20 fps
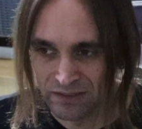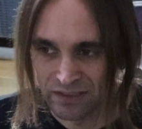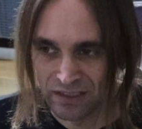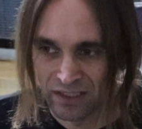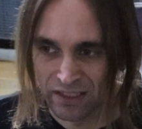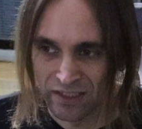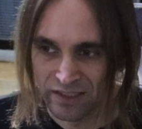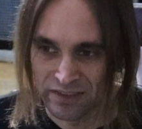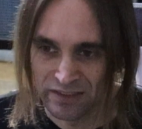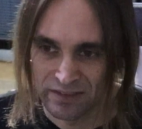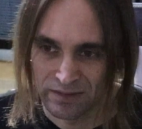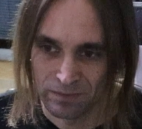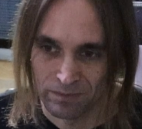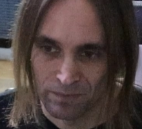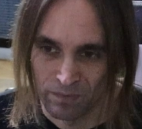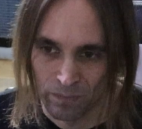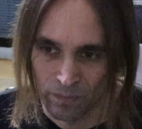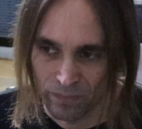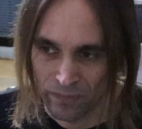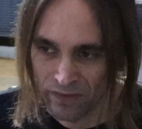delays. I
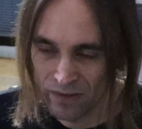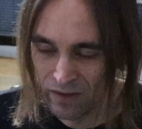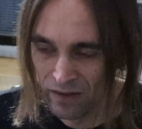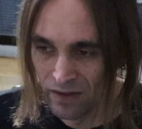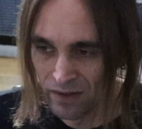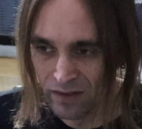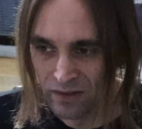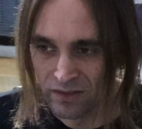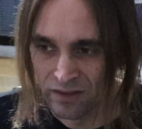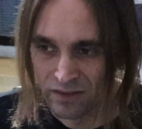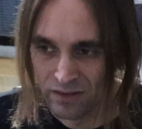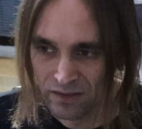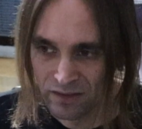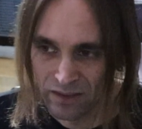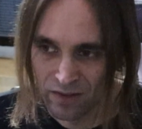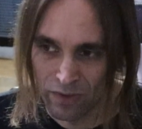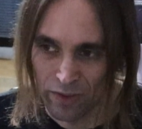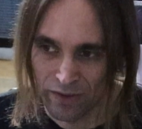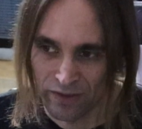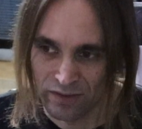
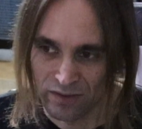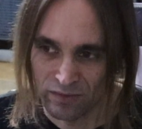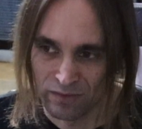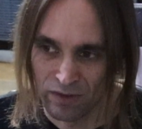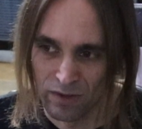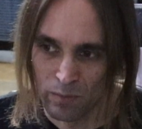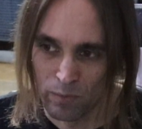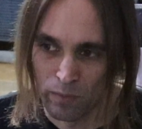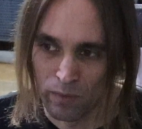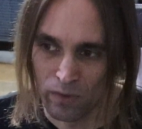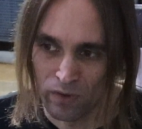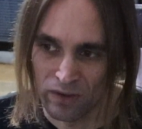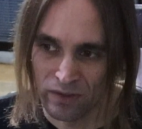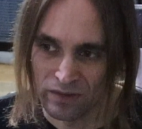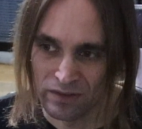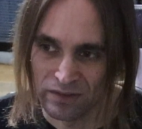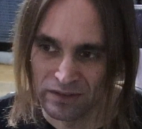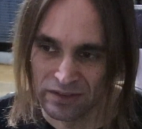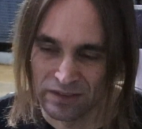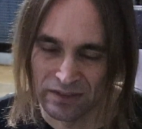think it's very
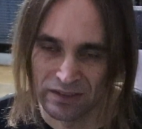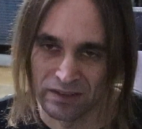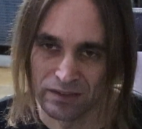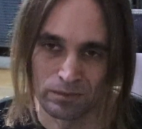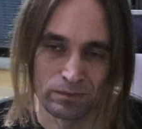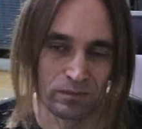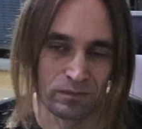important. It's